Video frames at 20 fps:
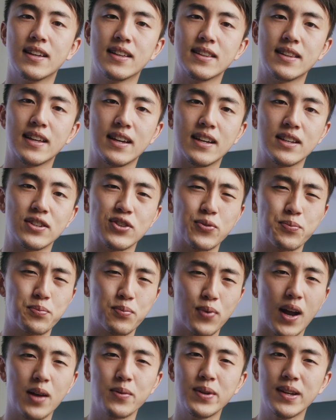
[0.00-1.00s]
then you're
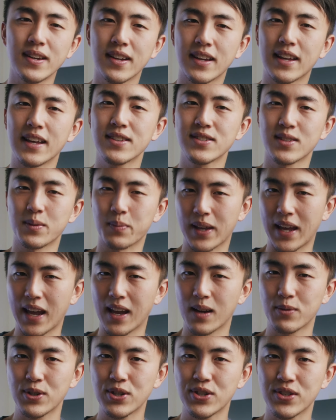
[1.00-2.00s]
probably going to get some
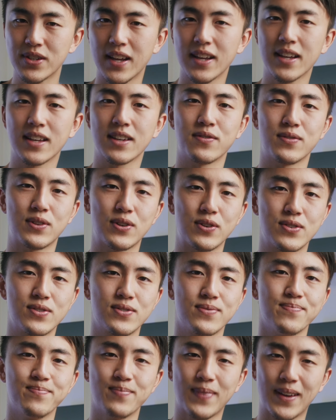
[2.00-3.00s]
camera shake if there's
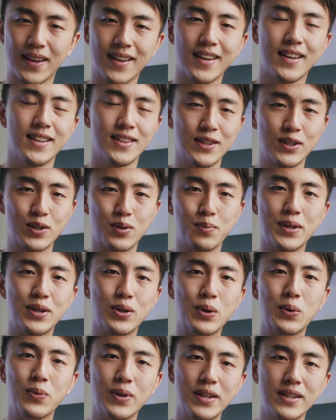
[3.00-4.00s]
a little bit
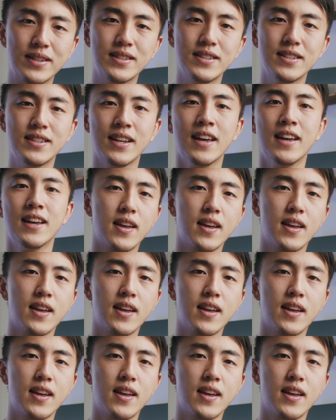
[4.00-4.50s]
of wind.